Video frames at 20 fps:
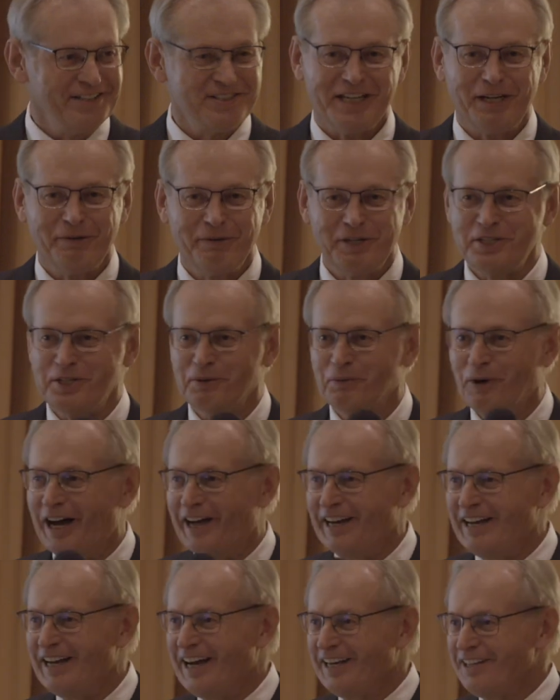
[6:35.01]
Say what you
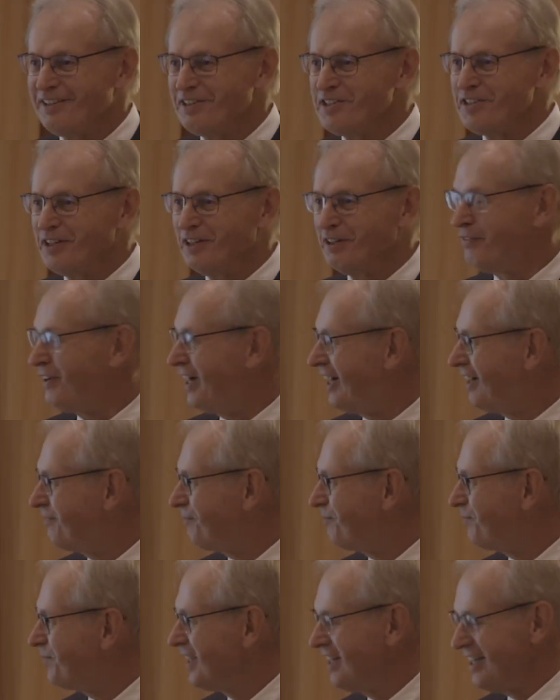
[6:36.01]
want. Knock yourself out.
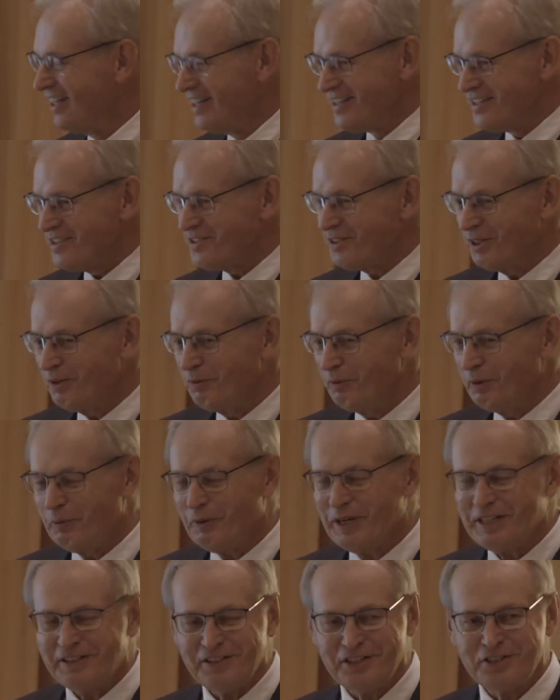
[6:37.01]
So we
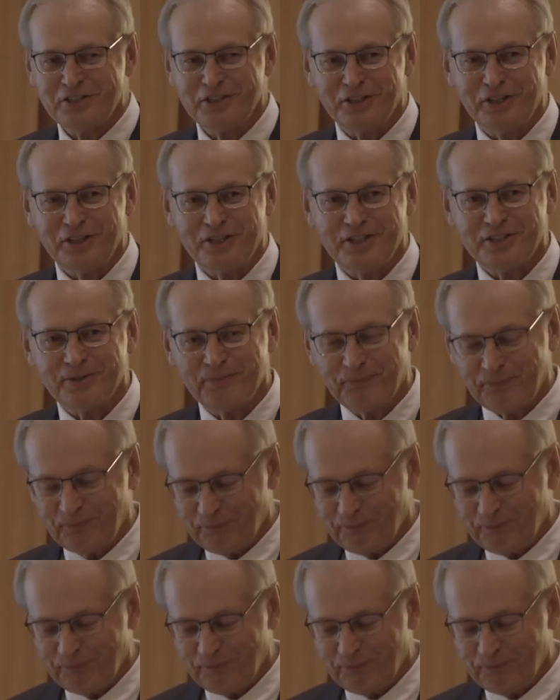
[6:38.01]
went to church,